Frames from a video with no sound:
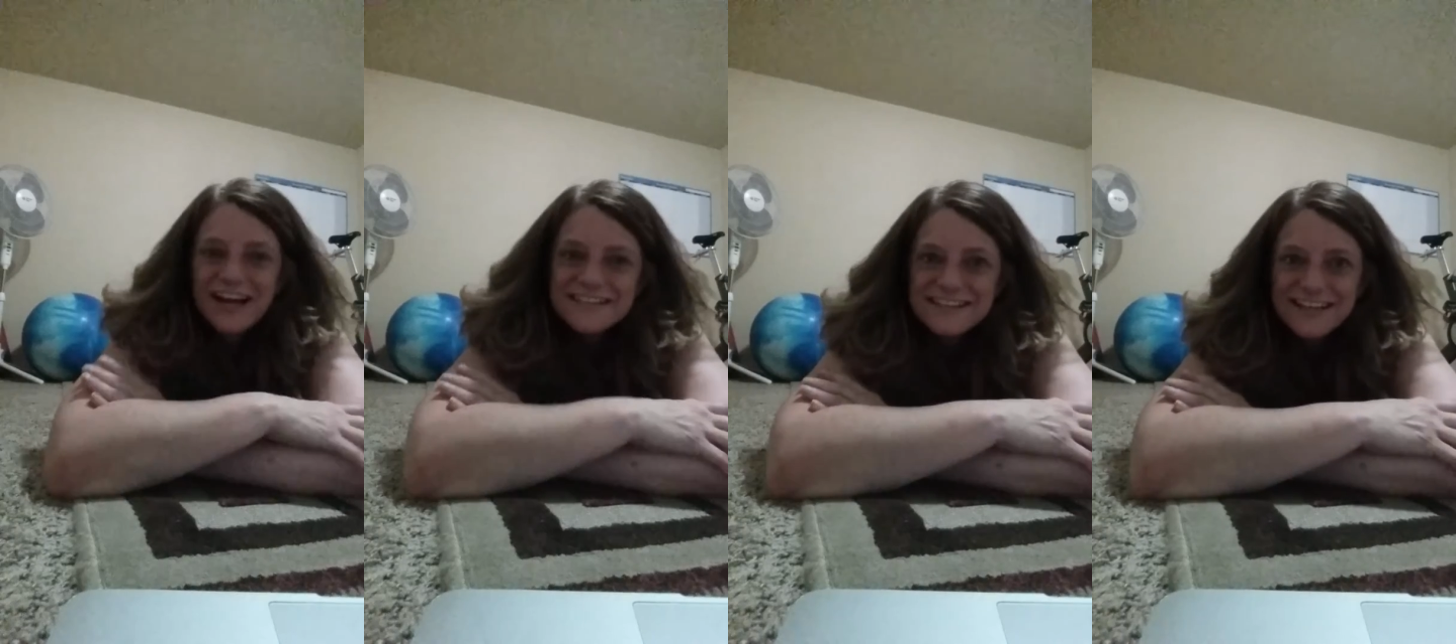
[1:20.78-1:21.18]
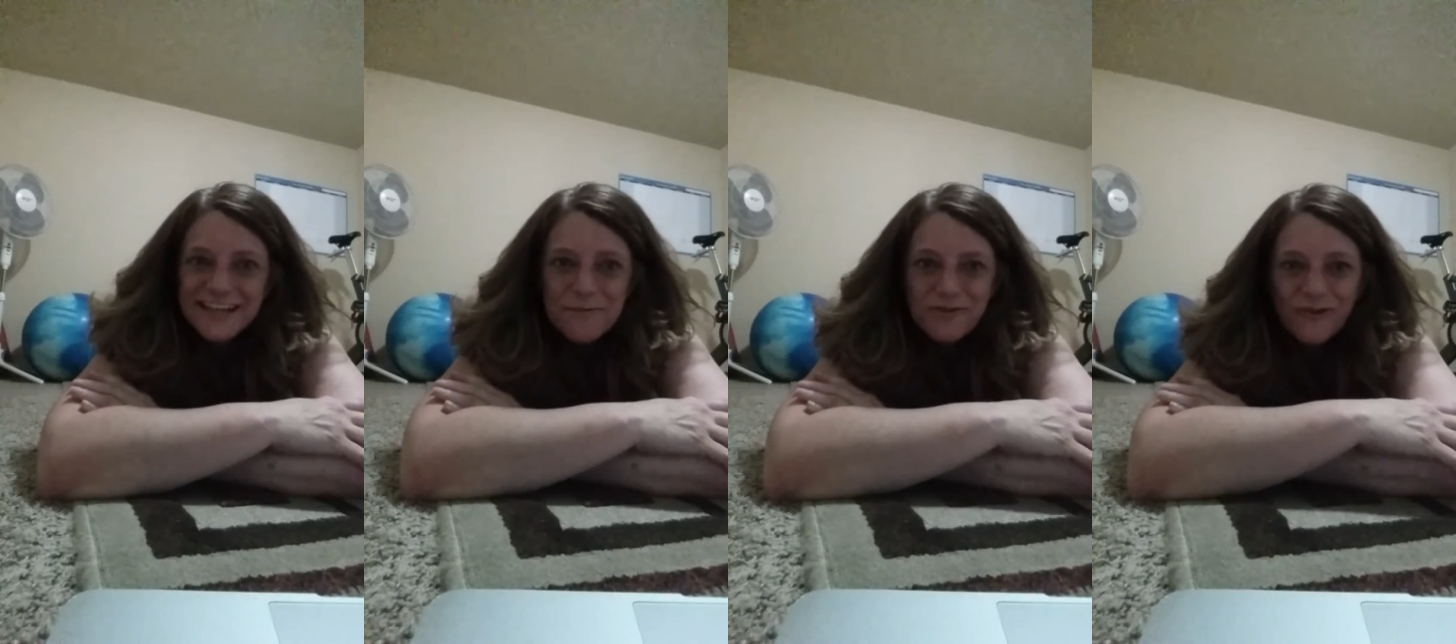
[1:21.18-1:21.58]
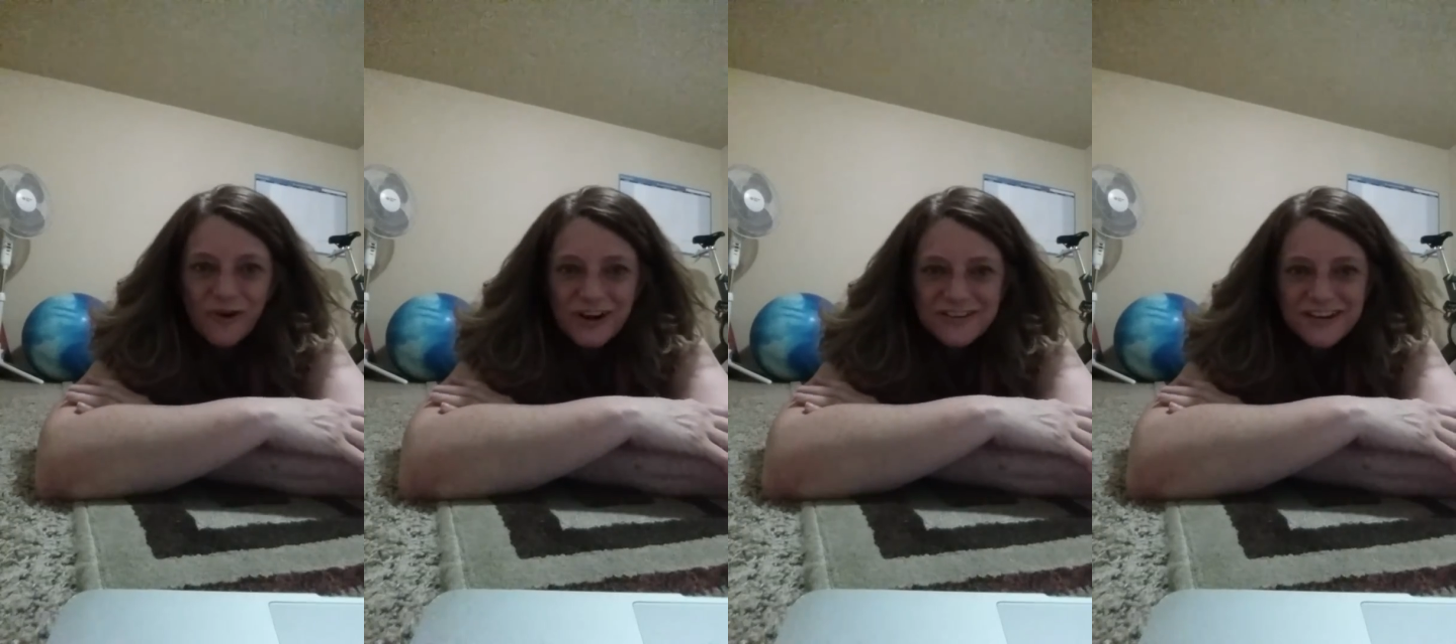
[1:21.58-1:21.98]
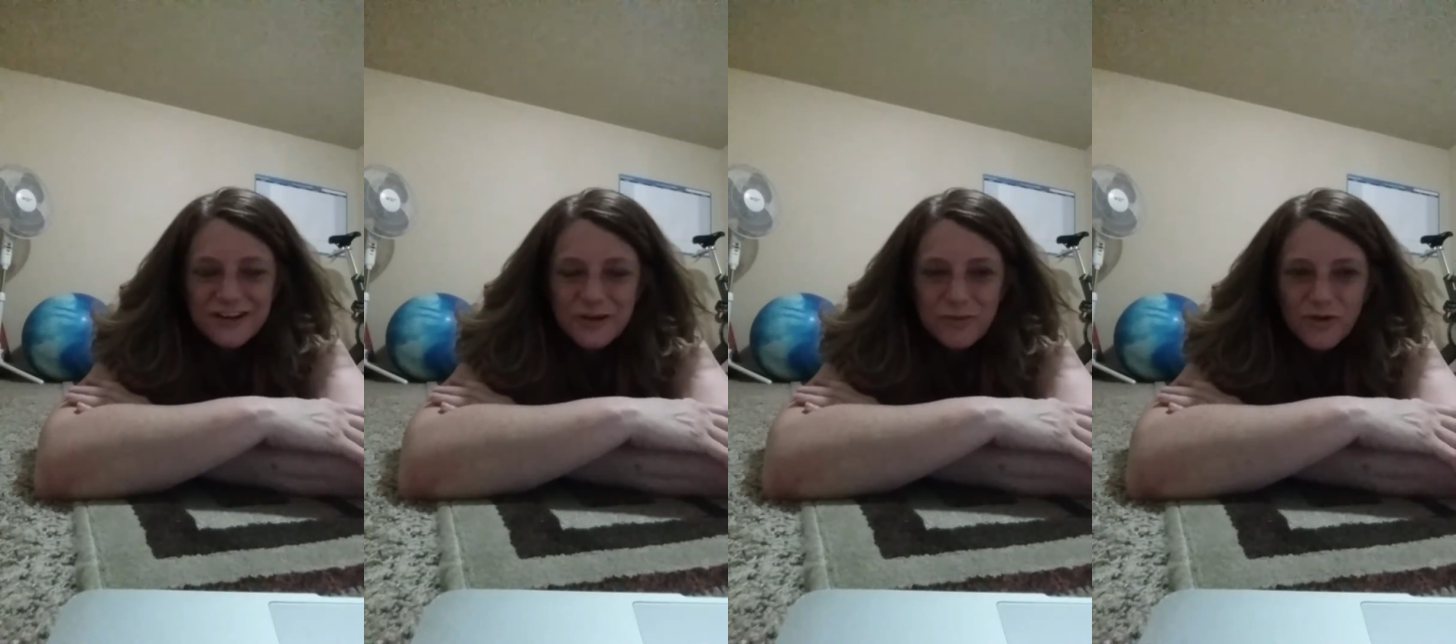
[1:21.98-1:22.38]
you guys done that before? Is it a
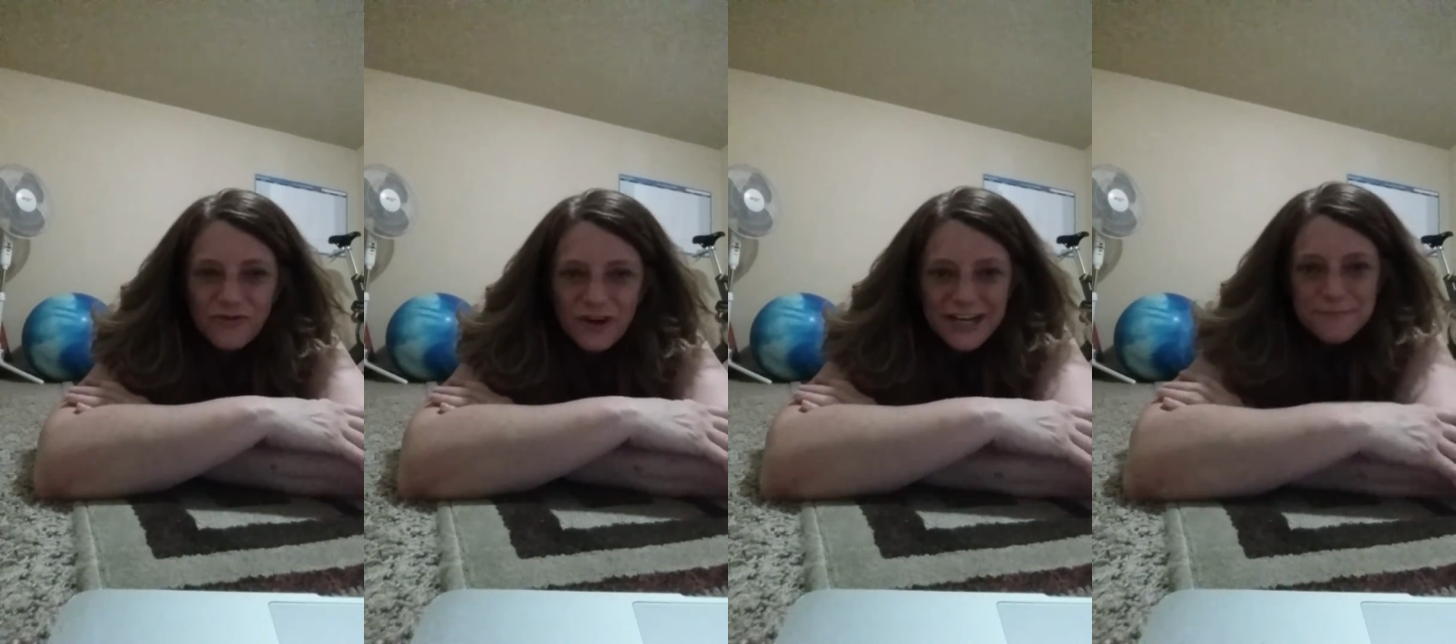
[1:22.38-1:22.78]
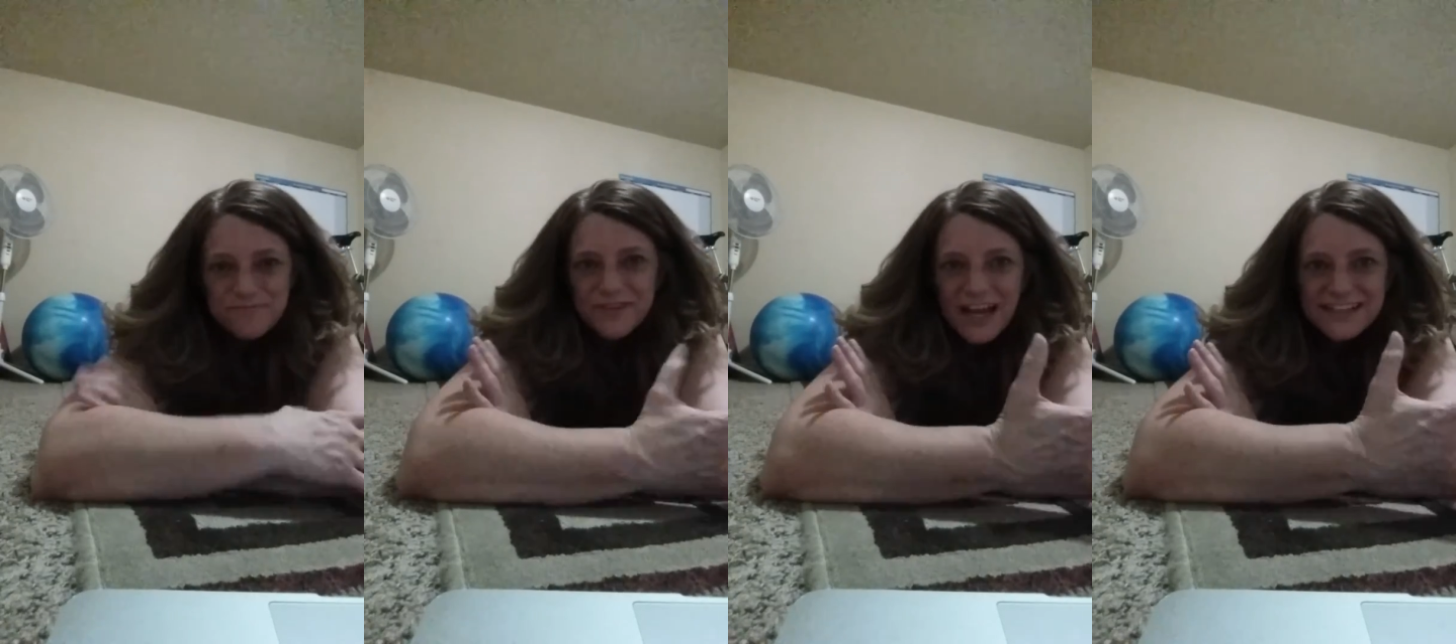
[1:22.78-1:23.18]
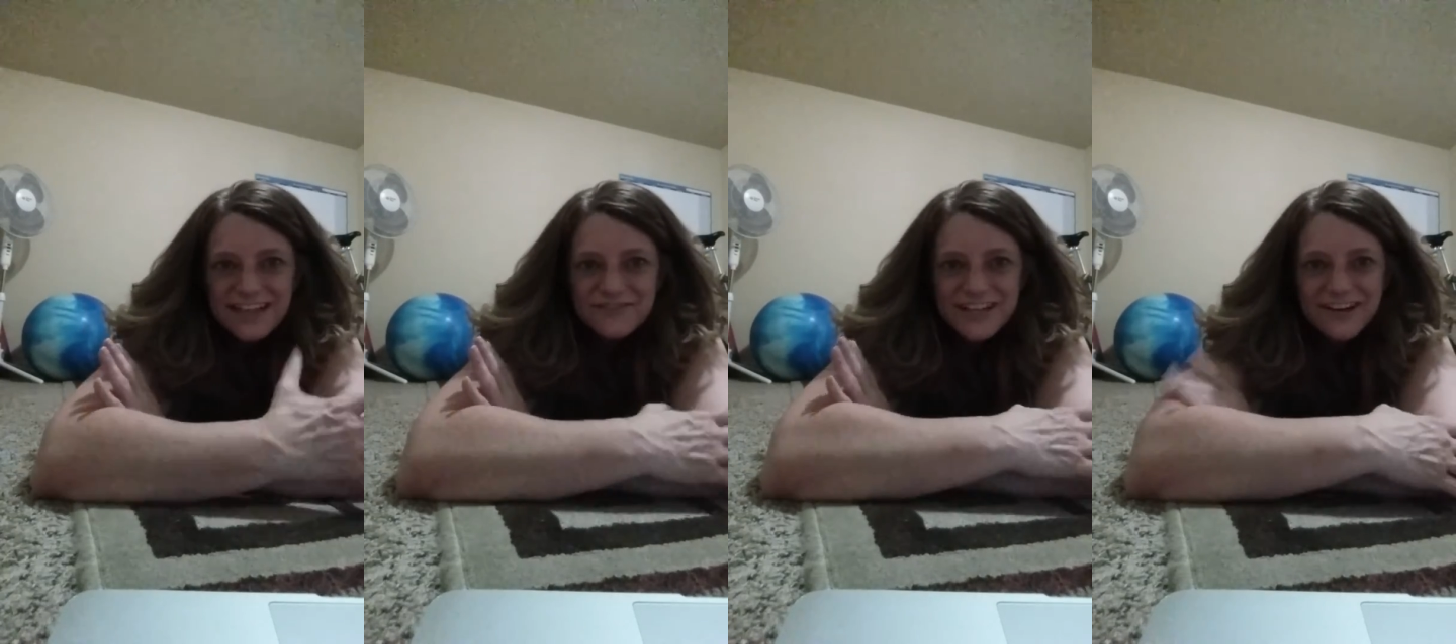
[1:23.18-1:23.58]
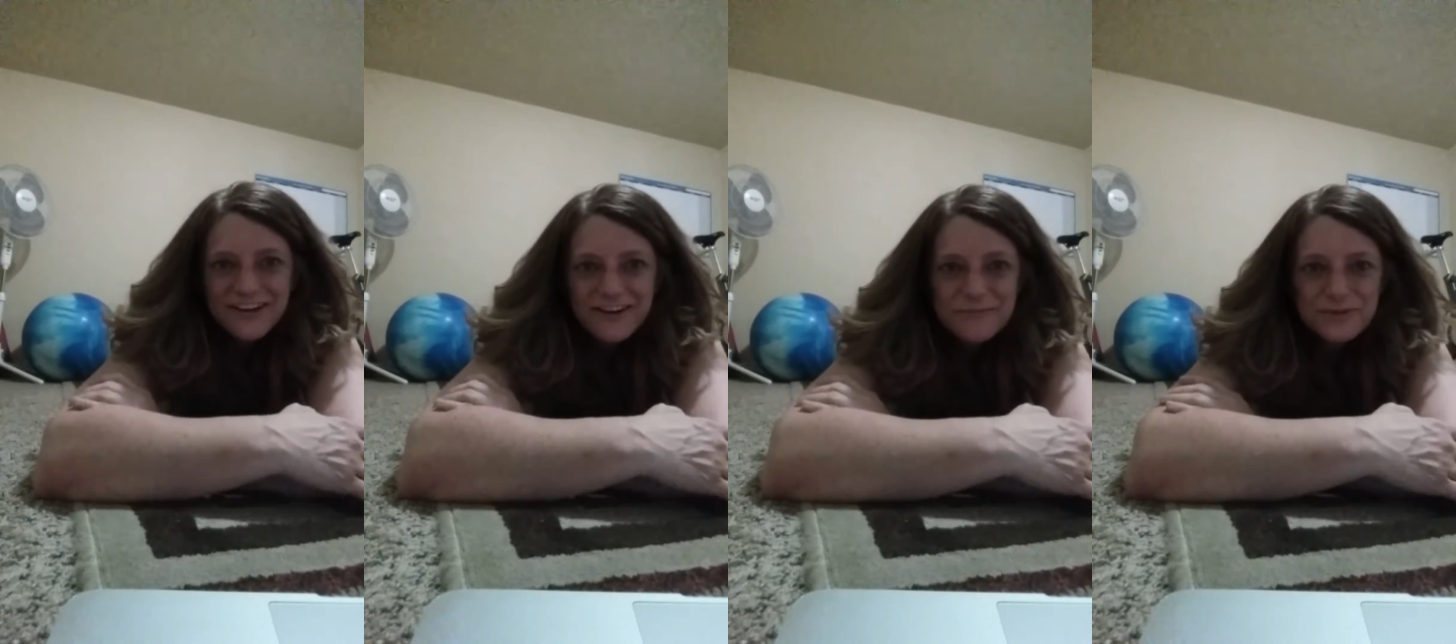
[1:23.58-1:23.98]
new move for you? I'd love to hear
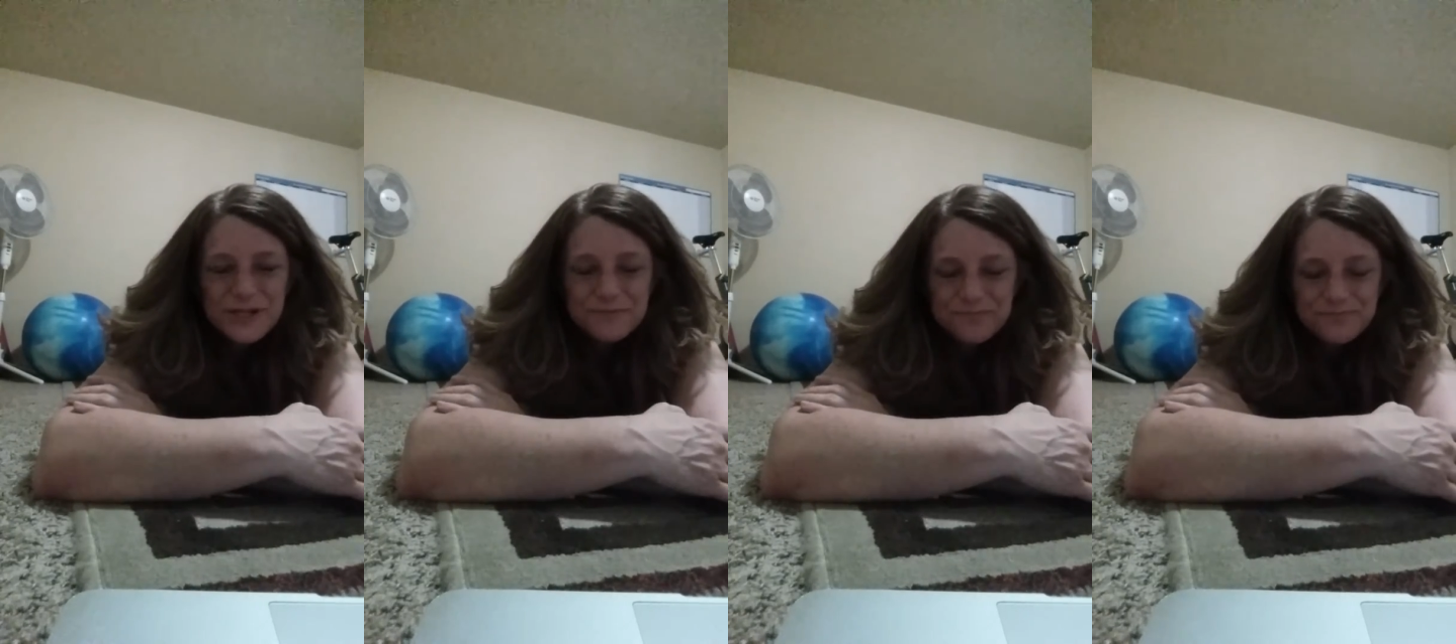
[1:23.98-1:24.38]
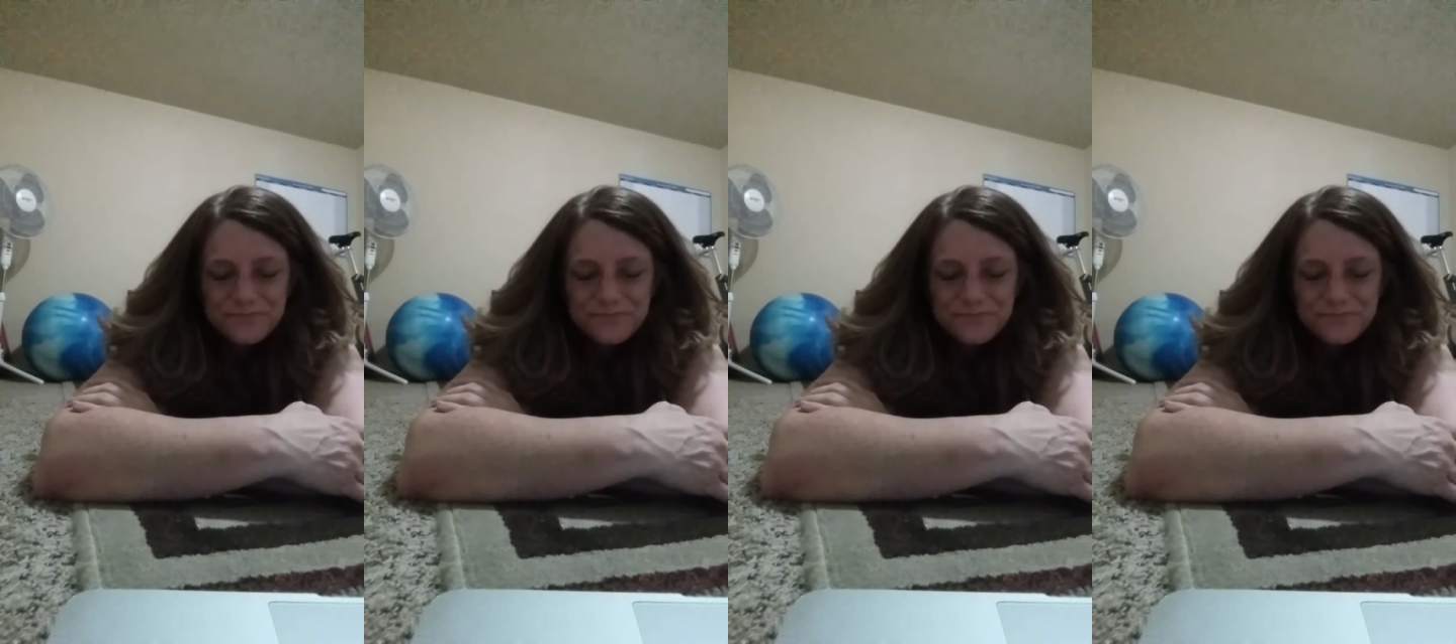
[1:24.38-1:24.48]
your input.